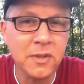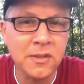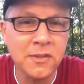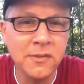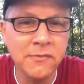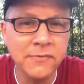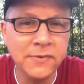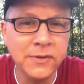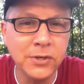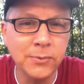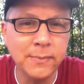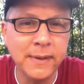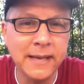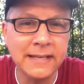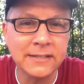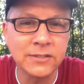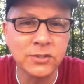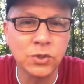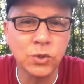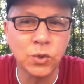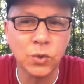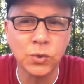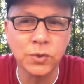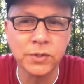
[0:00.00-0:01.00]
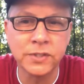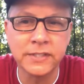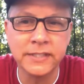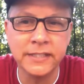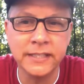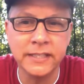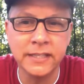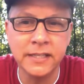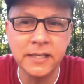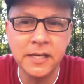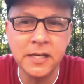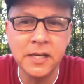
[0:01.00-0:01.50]
The film has
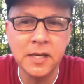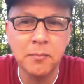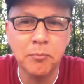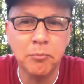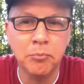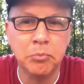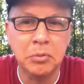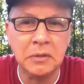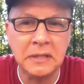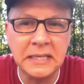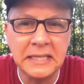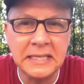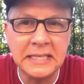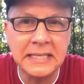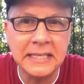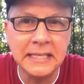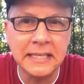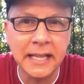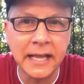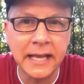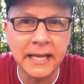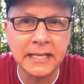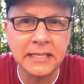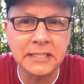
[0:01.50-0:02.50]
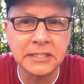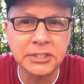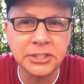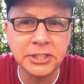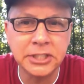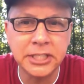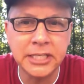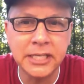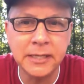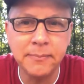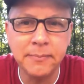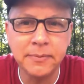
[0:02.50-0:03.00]
Goldstein bleeding like a
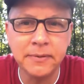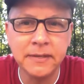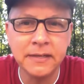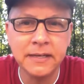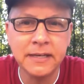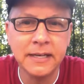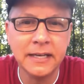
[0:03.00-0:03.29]
sheep